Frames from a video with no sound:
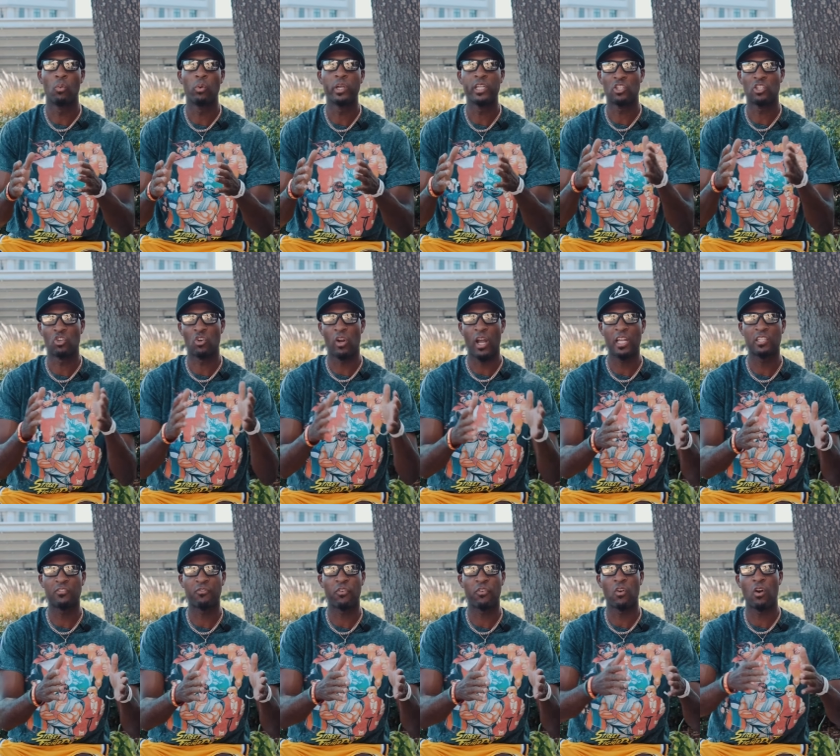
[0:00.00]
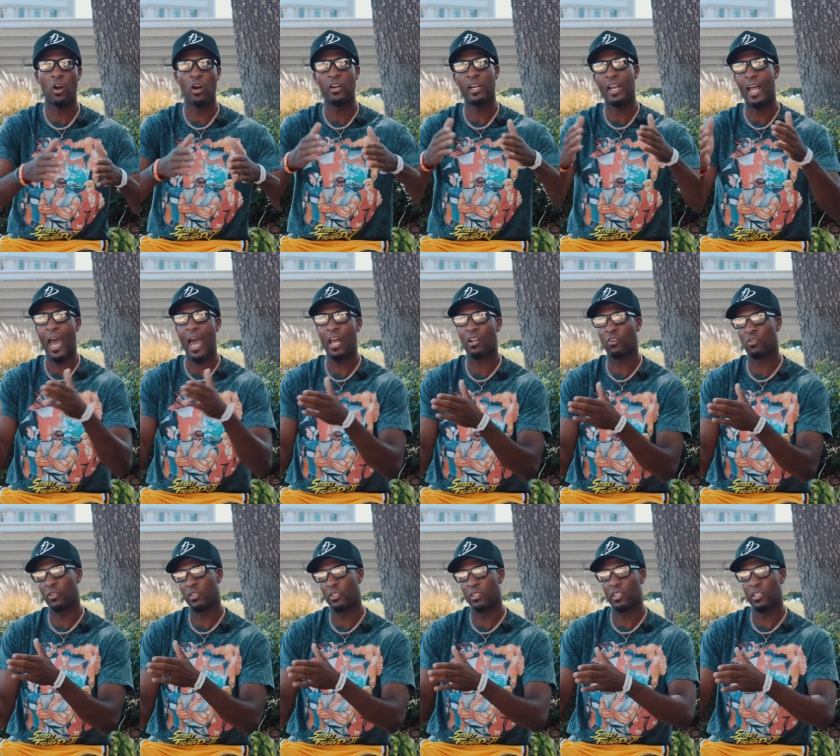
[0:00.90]
We transfer our
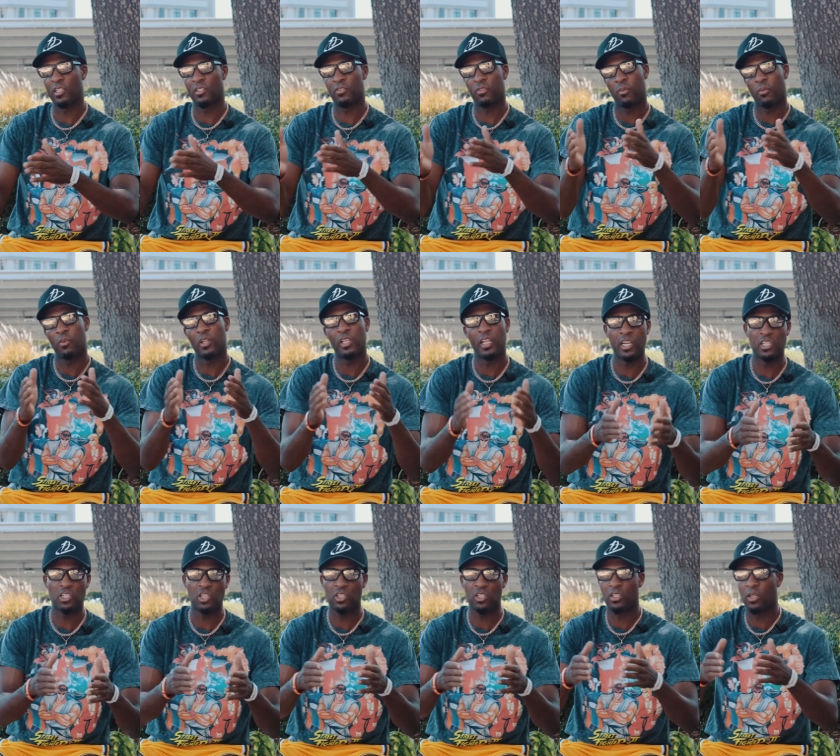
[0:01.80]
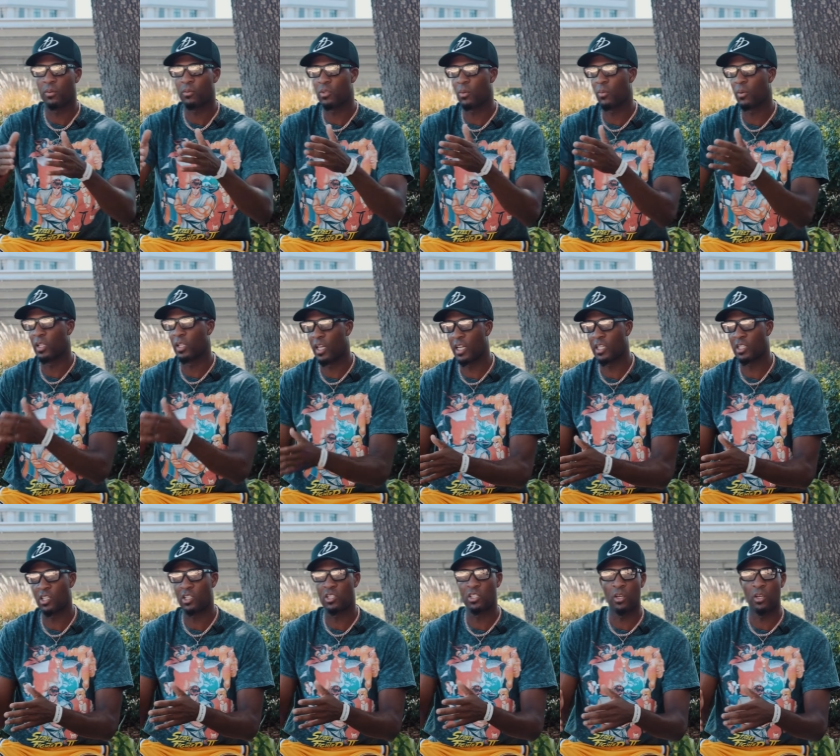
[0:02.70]
inadequacies from relationship to
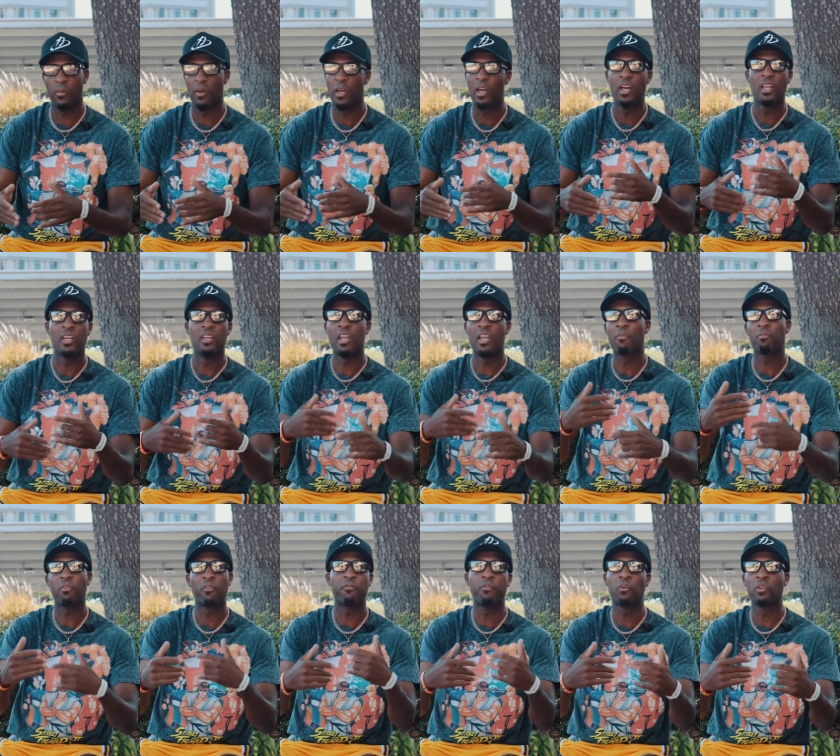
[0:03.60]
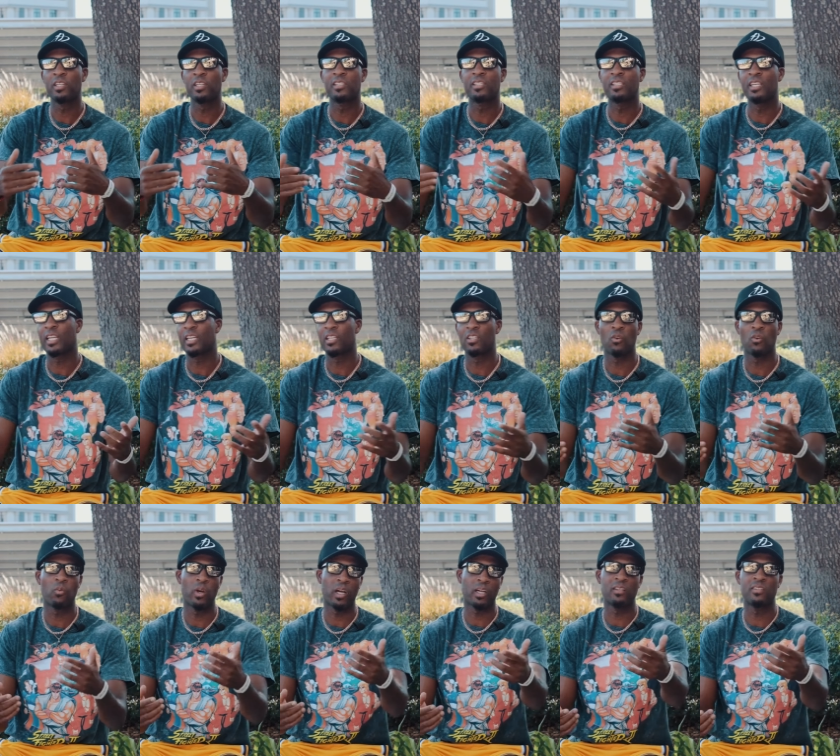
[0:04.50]
relationship, never fully seeking
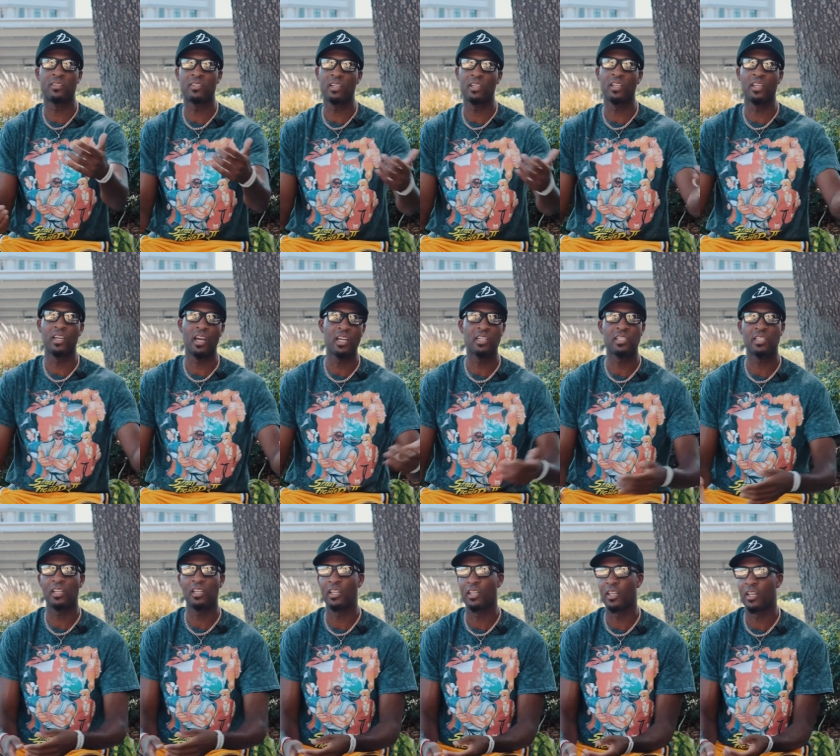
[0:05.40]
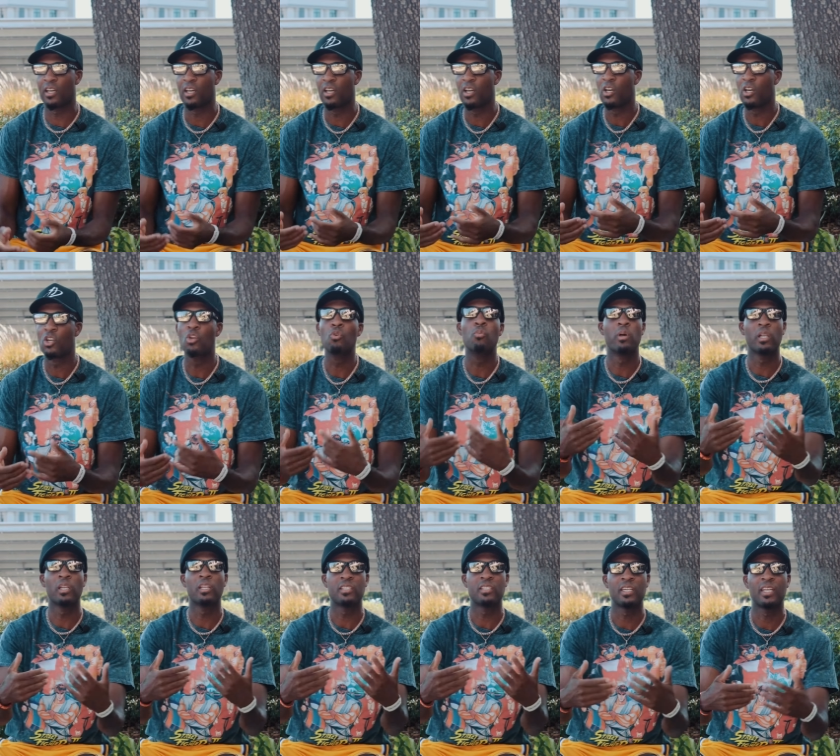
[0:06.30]
the reconciliation and the
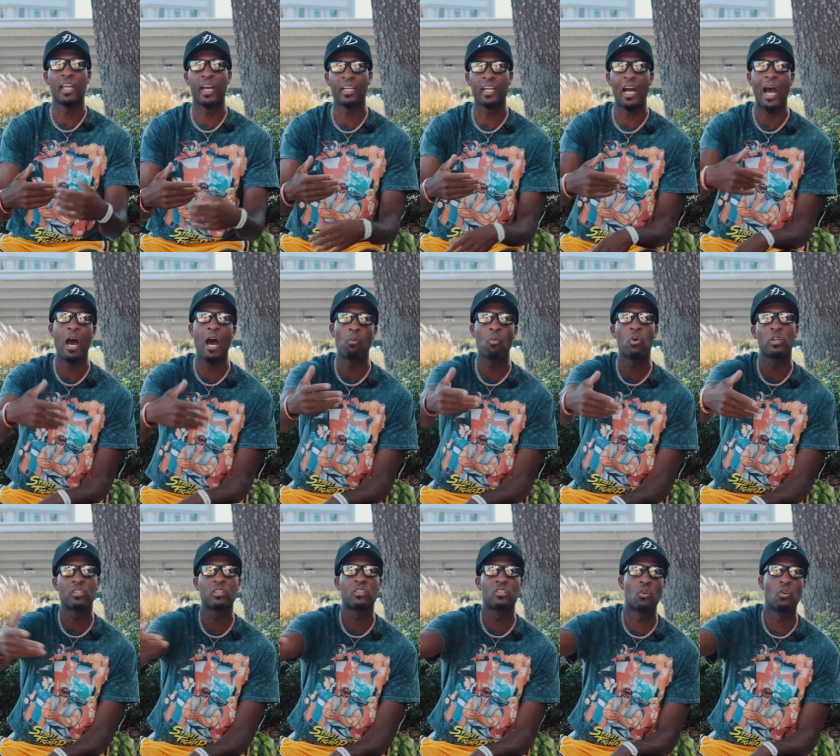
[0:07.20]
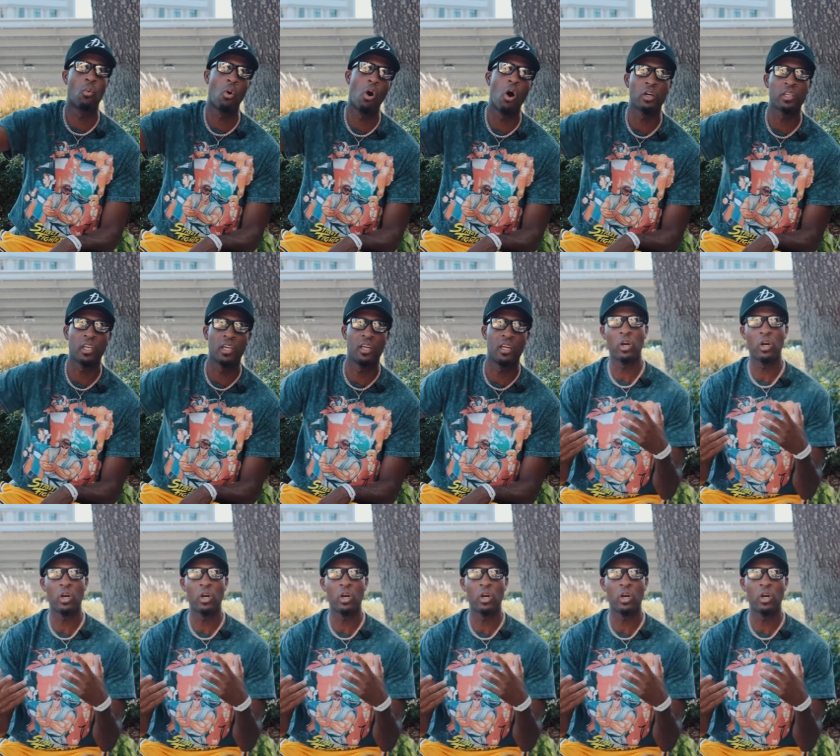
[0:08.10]
humility that God wants us to walk